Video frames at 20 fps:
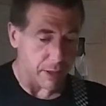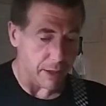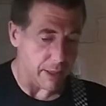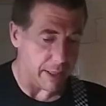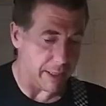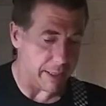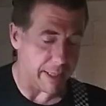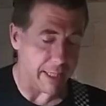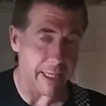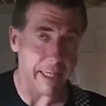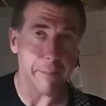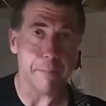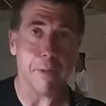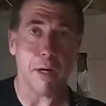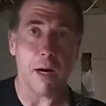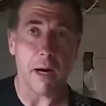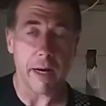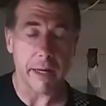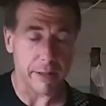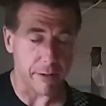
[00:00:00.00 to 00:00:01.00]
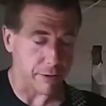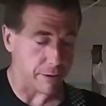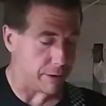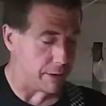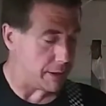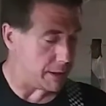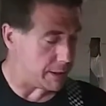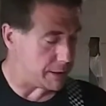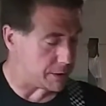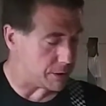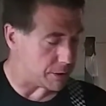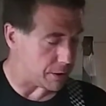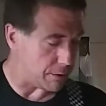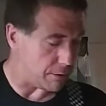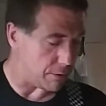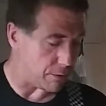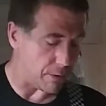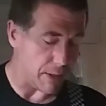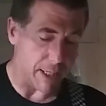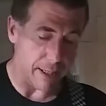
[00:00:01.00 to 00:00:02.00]
in A minor, and
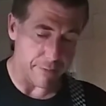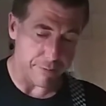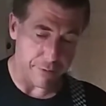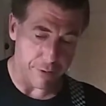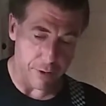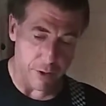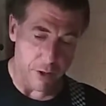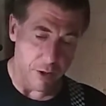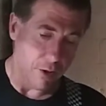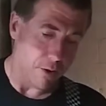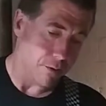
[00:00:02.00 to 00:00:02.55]
so it'll have